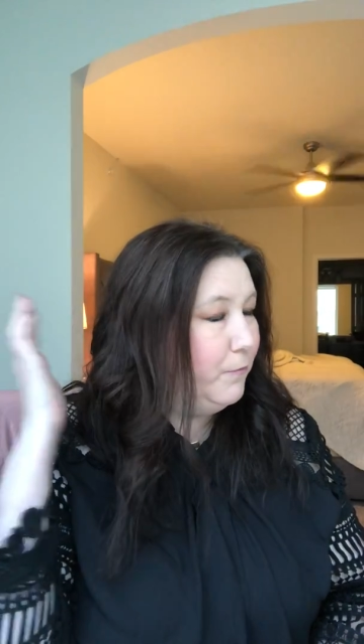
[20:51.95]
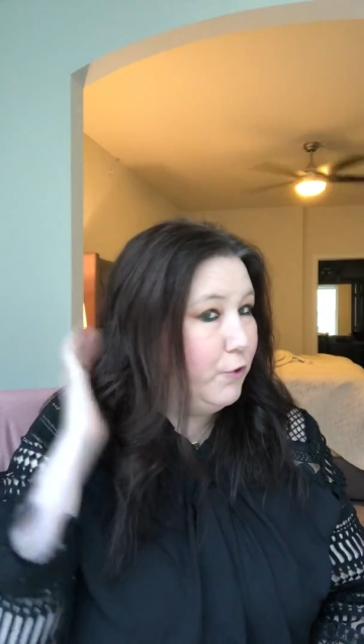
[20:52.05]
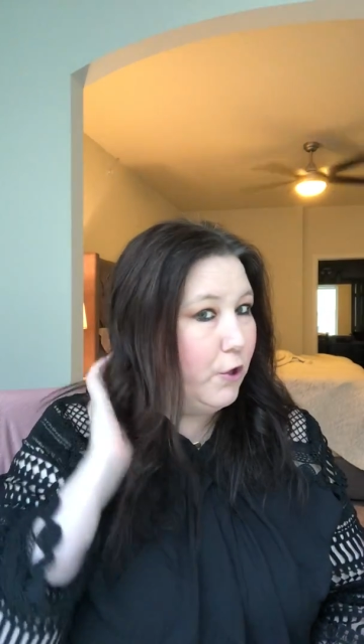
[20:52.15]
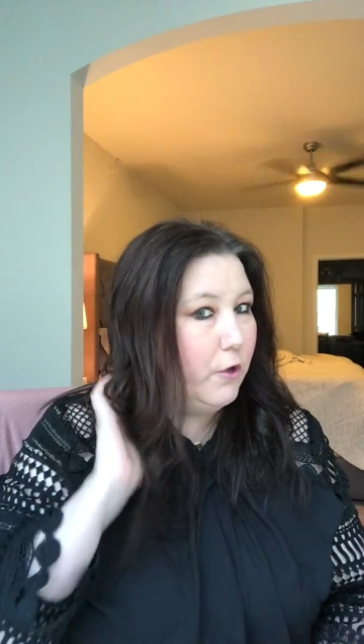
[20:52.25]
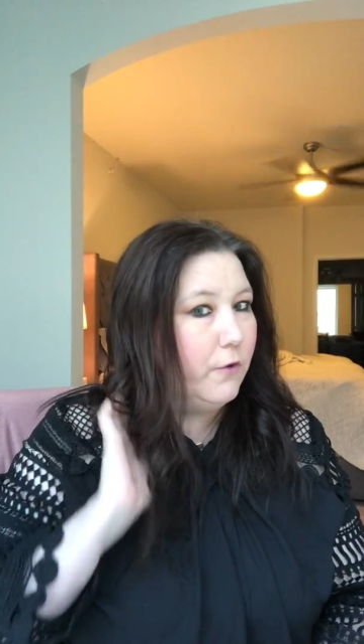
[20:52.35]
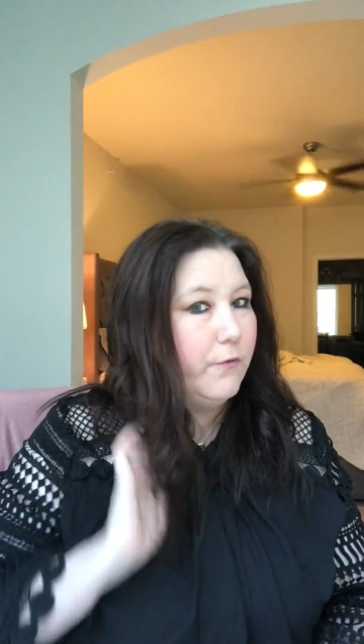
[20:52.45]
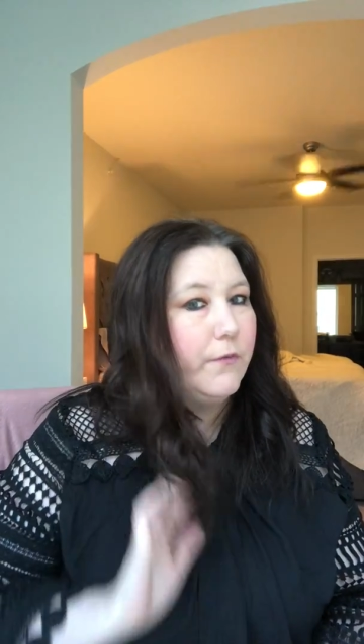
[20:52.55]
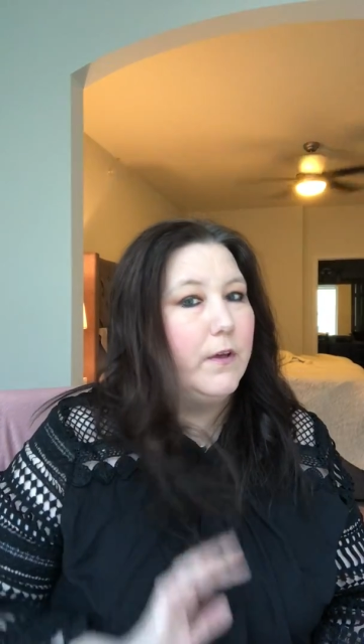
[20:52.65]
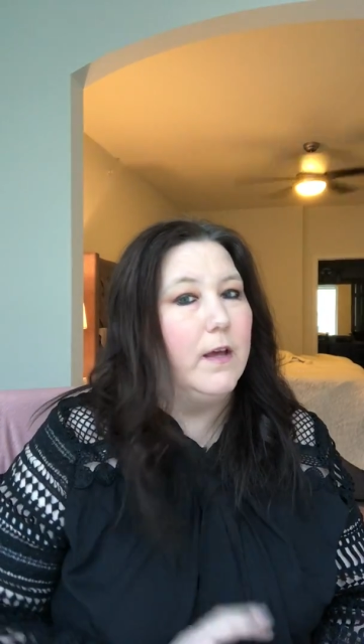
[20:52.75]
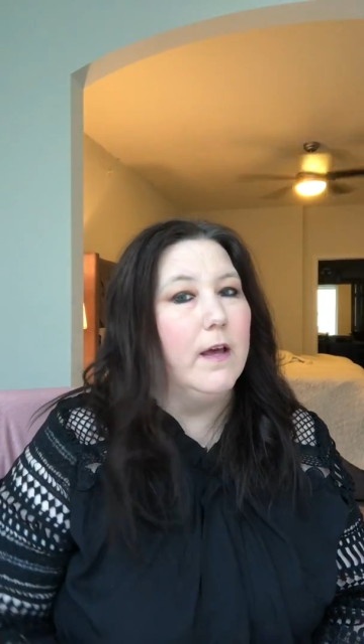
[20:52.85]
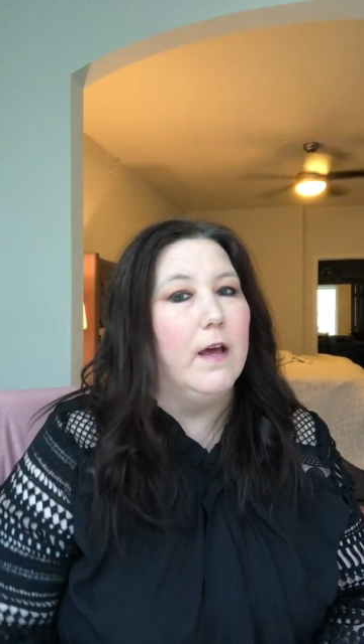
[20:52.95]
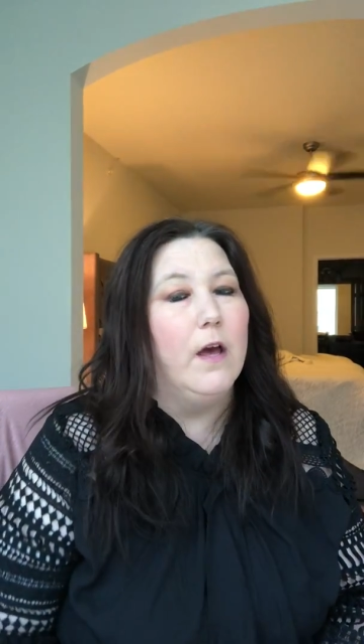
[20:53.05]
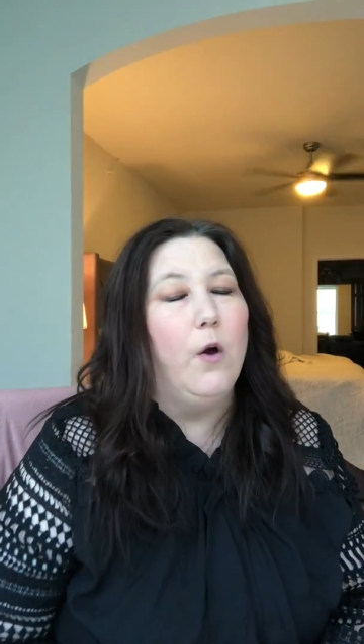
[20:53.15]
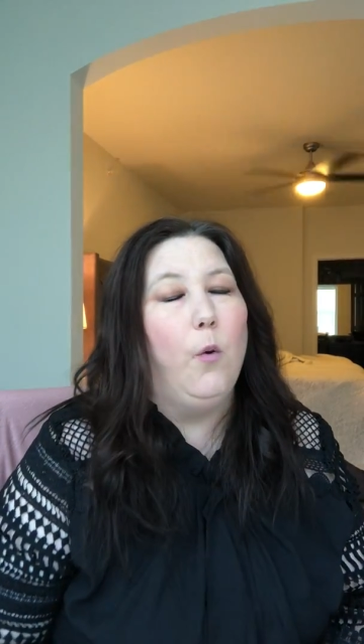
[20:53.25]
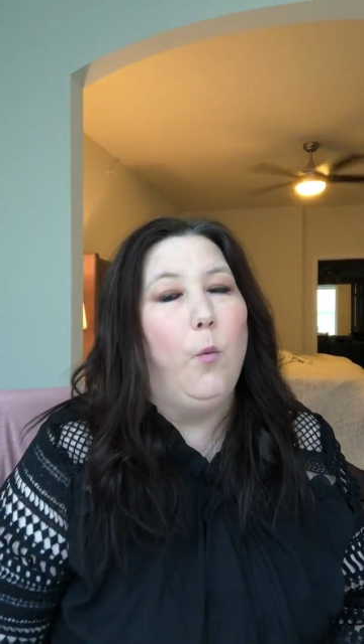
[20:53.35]
nerve
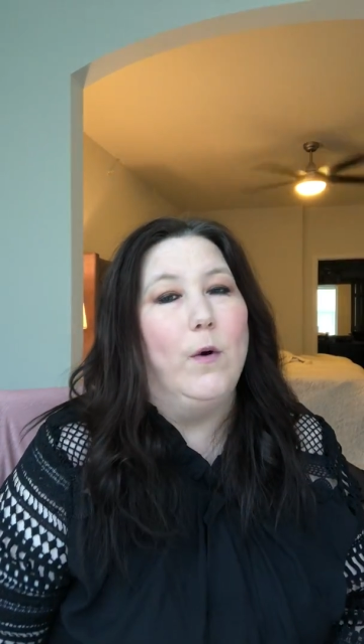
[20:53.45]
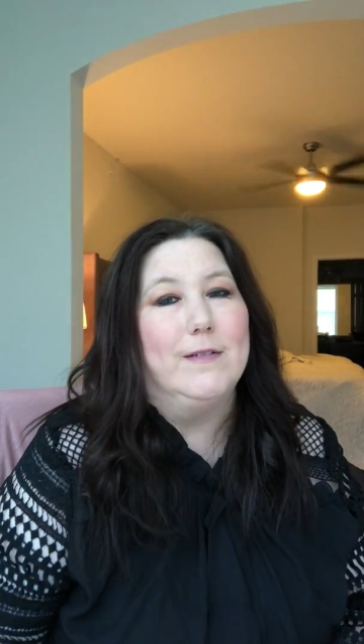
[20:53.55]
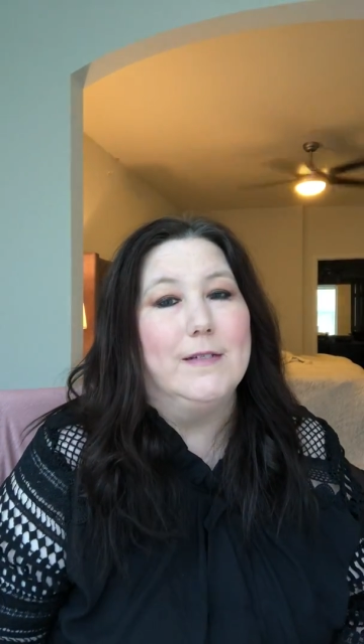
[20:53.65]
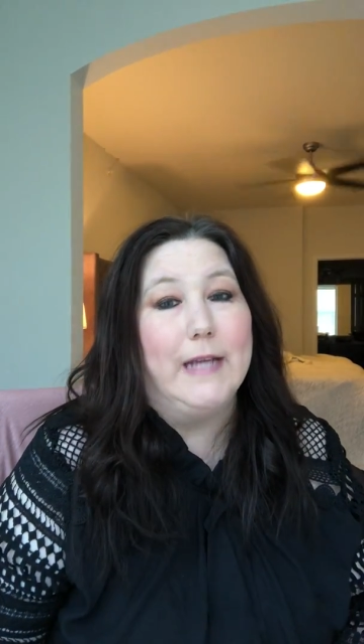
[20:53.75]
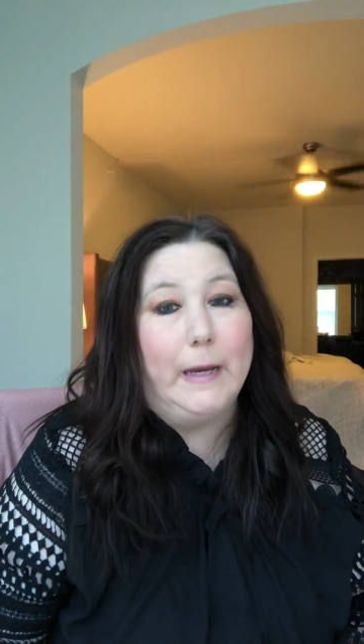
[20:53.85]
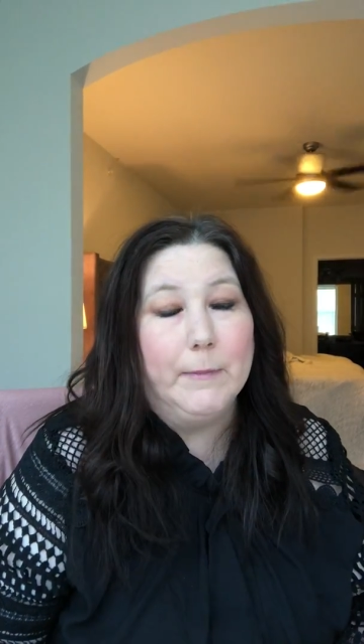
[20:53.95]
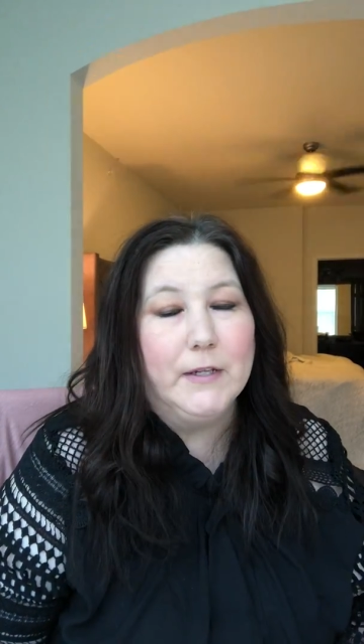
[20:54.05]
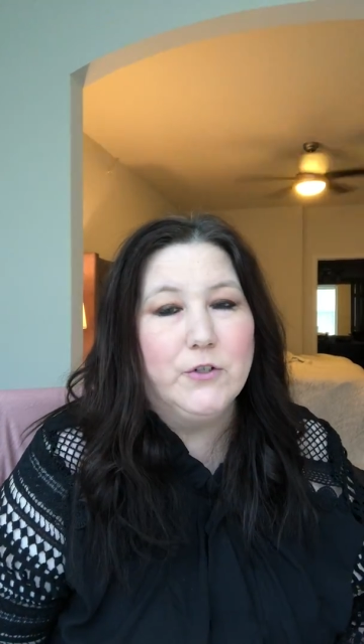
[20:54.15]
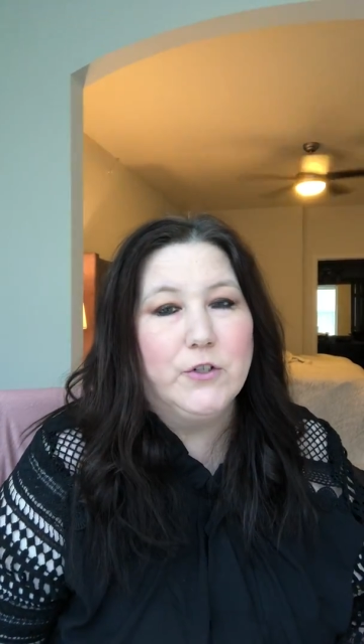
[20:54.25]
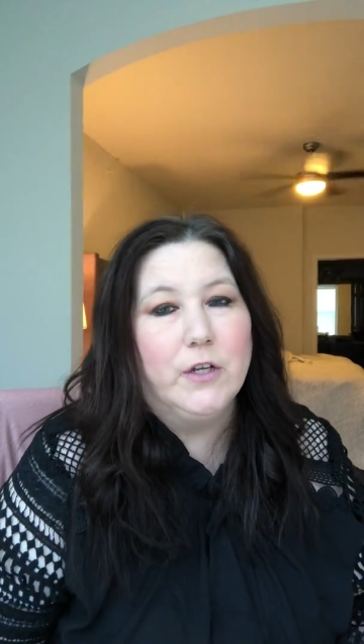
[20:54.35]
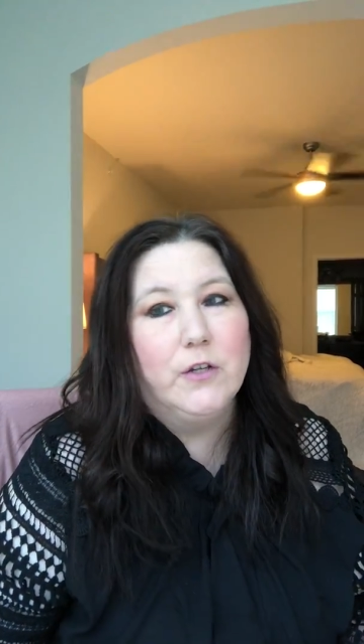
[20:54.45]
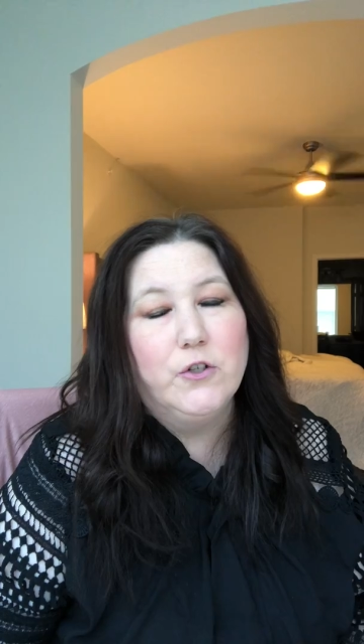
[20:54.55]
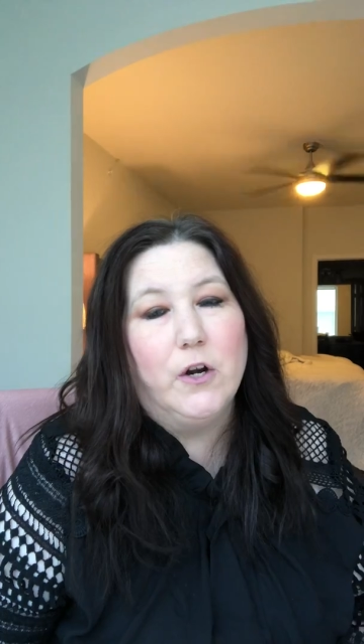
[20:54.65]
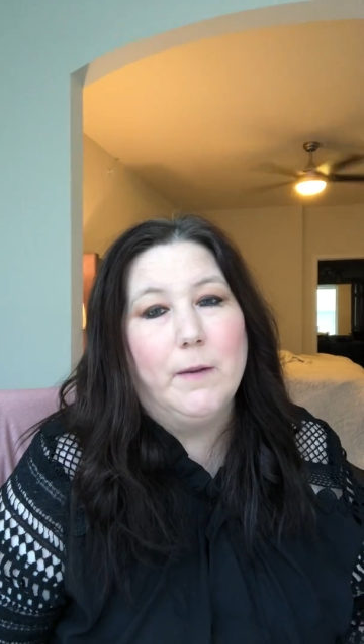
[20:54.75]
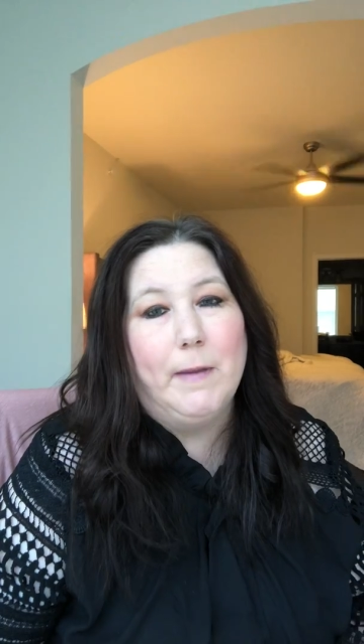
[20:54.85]
was damaged
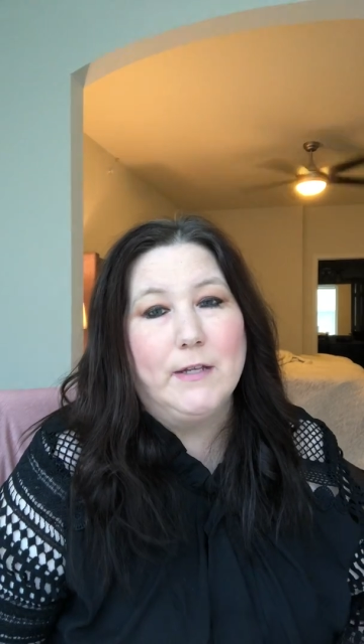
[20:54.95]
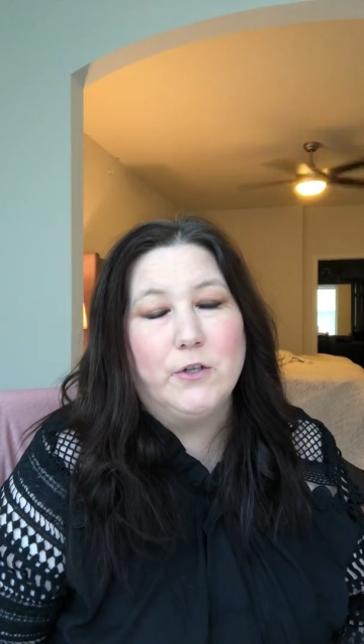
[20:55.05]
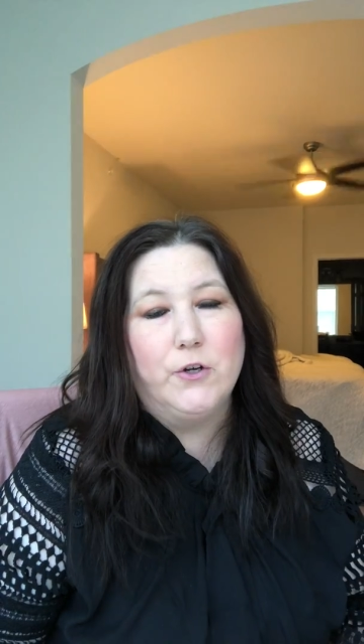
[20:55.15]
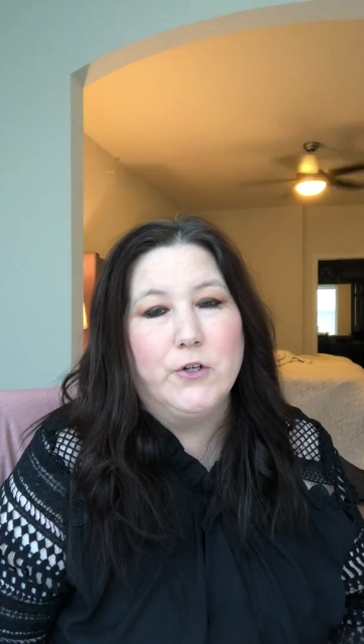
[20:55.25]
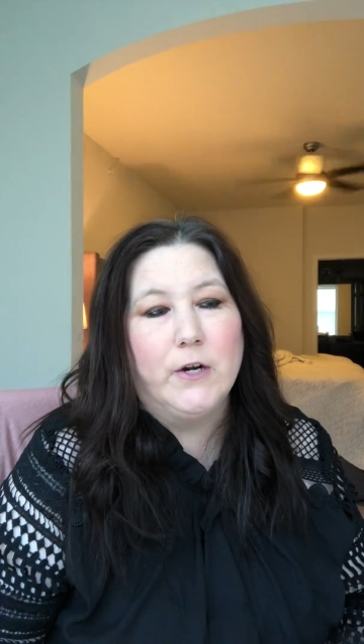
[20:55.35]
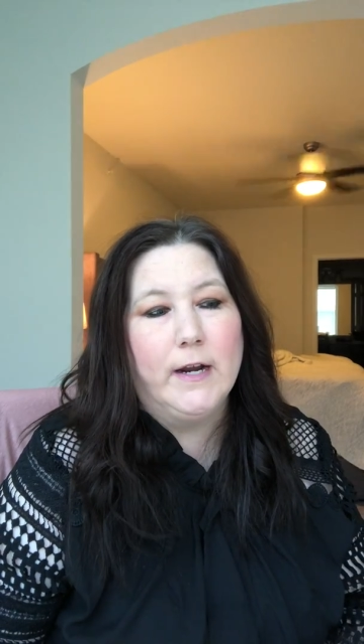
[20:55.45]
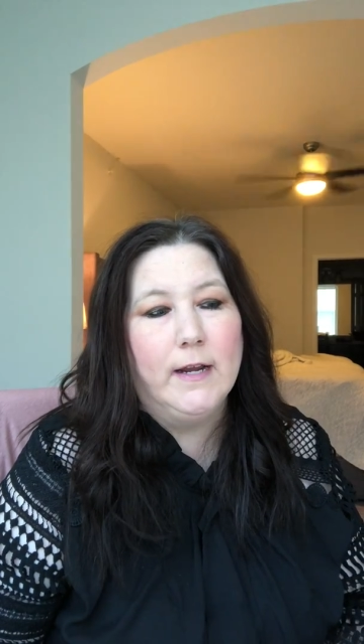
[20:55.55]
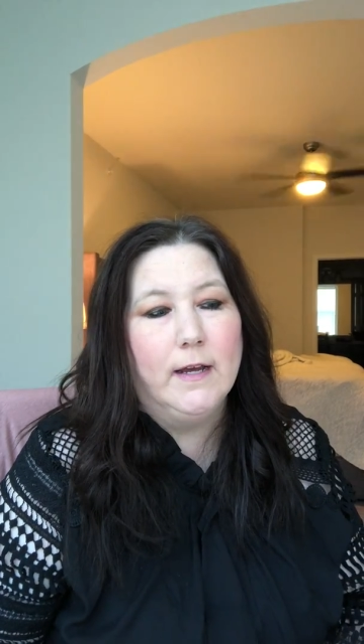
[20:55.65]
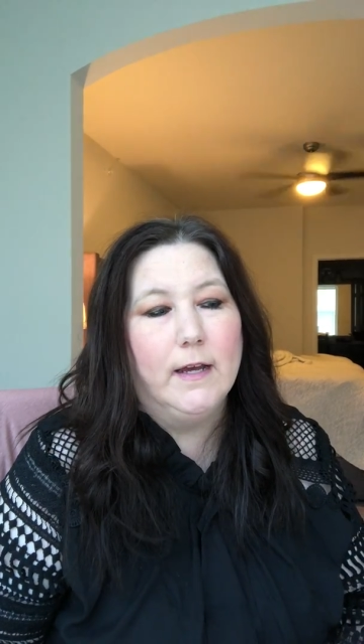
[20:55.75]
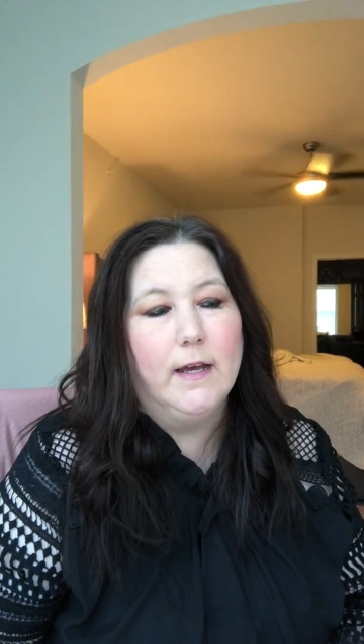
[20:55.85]
during my surgery,